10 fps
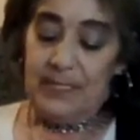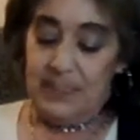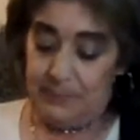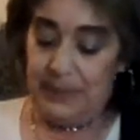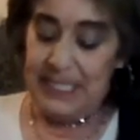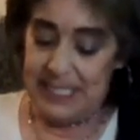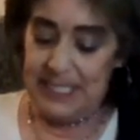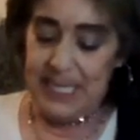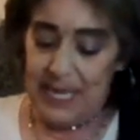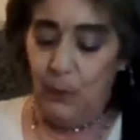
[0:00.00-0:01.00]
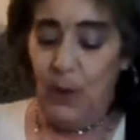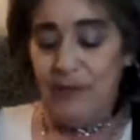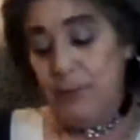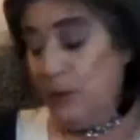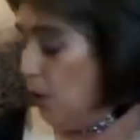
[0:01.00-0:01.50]
he did take away
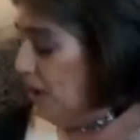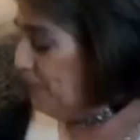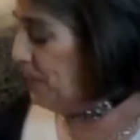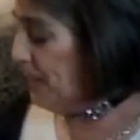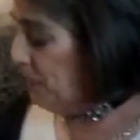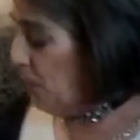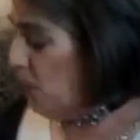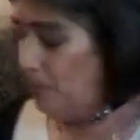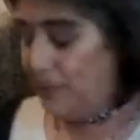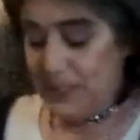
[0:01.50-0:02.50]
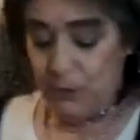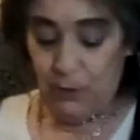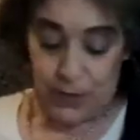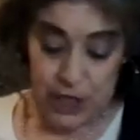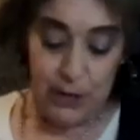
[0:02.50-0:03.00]
from a lot of people. He
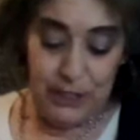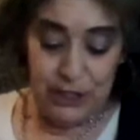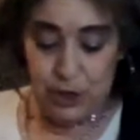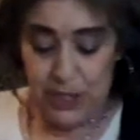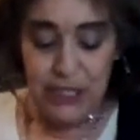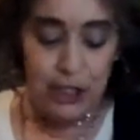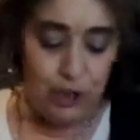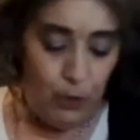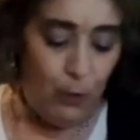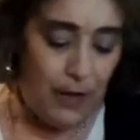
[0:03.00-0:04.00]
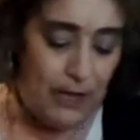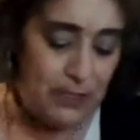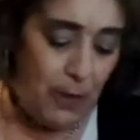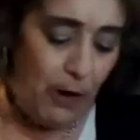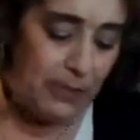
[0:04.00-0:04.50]
took, he stole
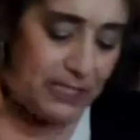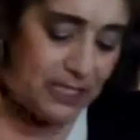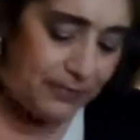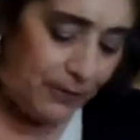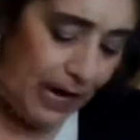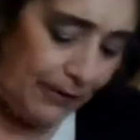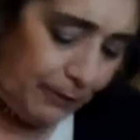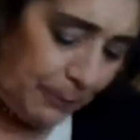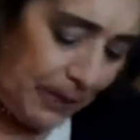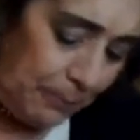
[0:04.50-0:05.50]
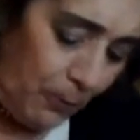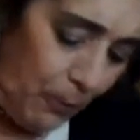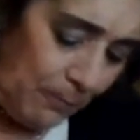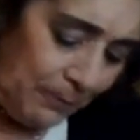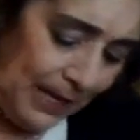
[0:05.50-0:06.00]
those moments for other
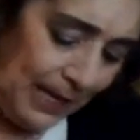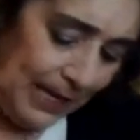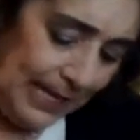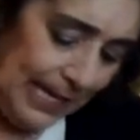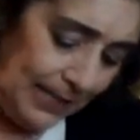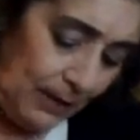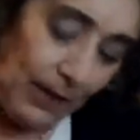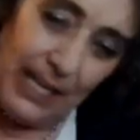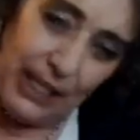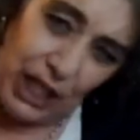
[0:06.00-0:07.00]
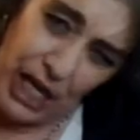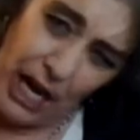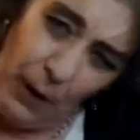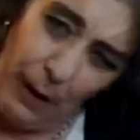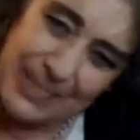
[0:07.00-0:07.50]
people. And,
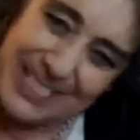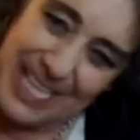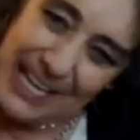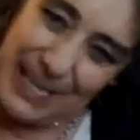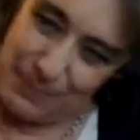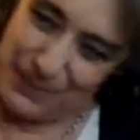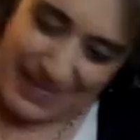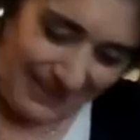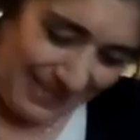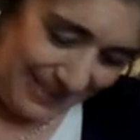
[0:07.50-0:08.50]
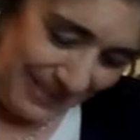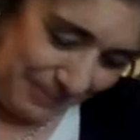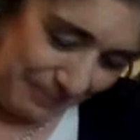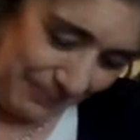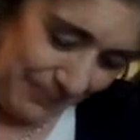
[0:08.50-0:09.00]
I was thinking about this
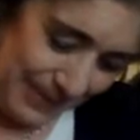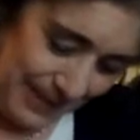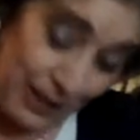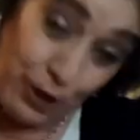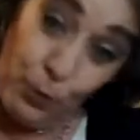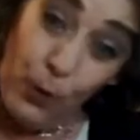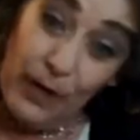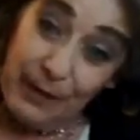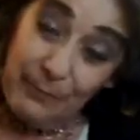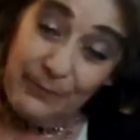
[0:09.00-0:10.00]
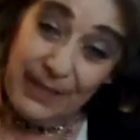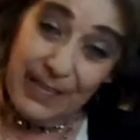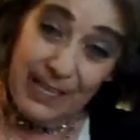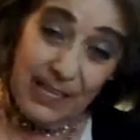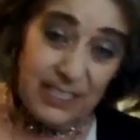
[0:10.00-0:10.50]
morning,
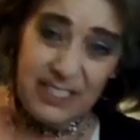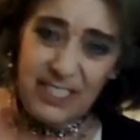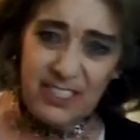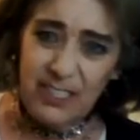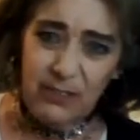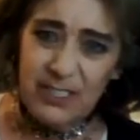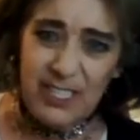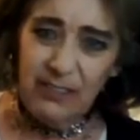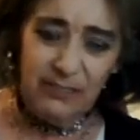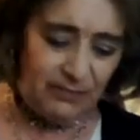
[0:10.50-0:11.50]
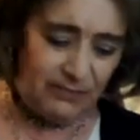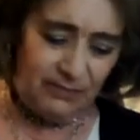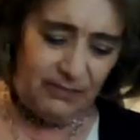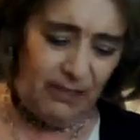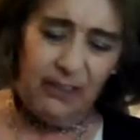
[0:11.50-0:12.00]
because it's still so,
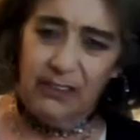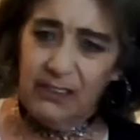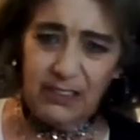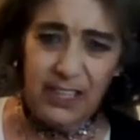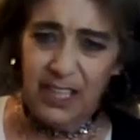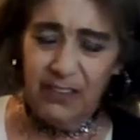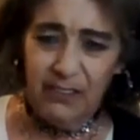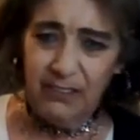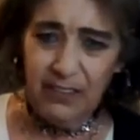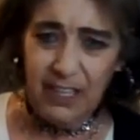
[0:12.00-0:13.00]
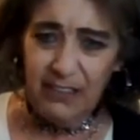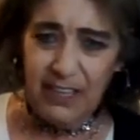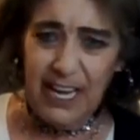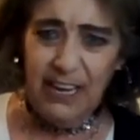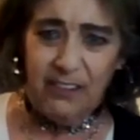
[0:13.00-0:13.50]

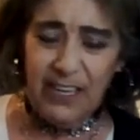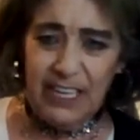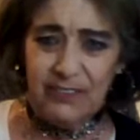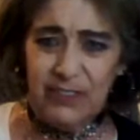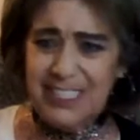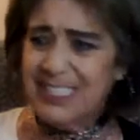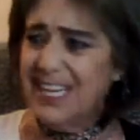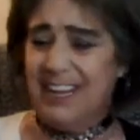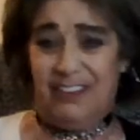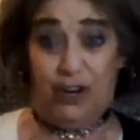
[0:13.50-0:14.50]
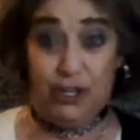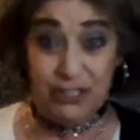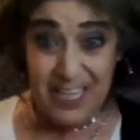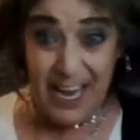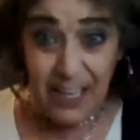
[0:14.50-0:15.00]
okay already. What's today,
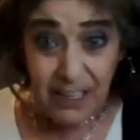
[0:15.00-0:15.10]
Thursday?